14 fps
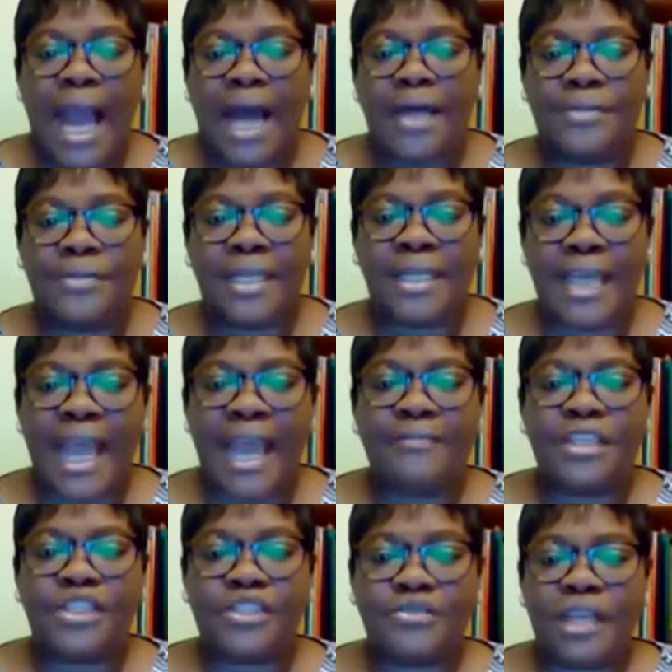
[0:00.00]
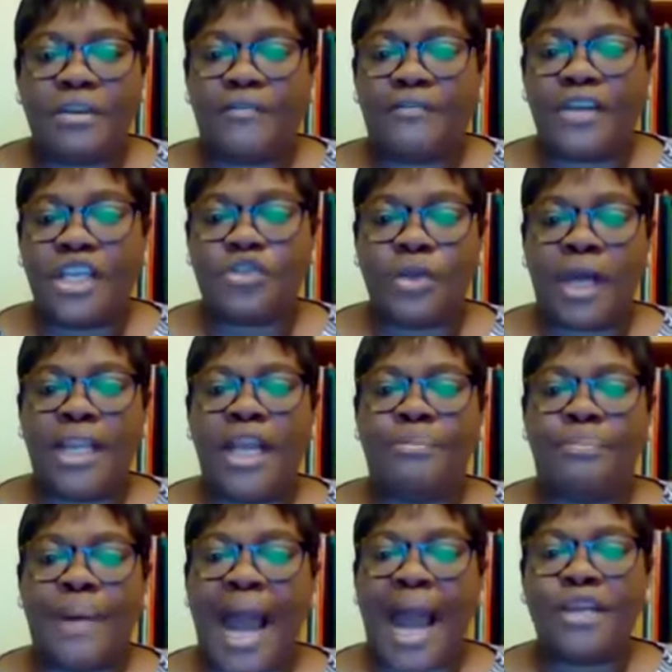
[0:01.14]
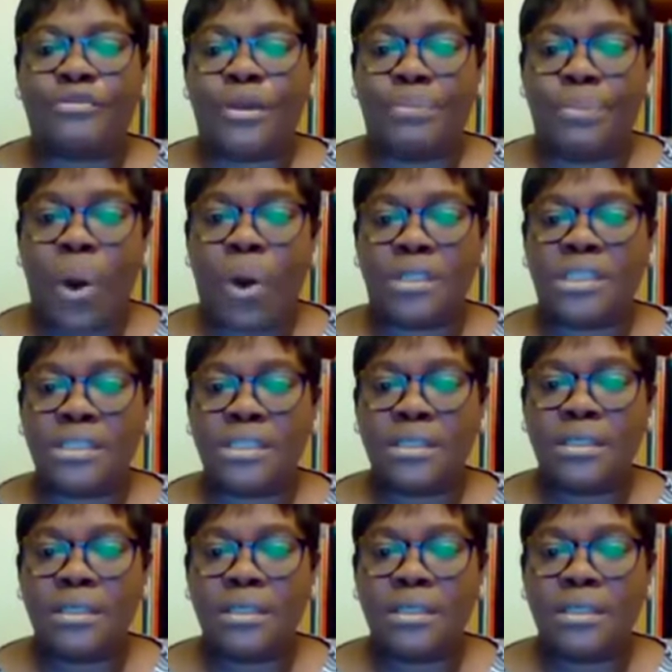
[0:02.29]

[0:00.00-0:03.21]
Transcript: And they gave the children of Israel a bad report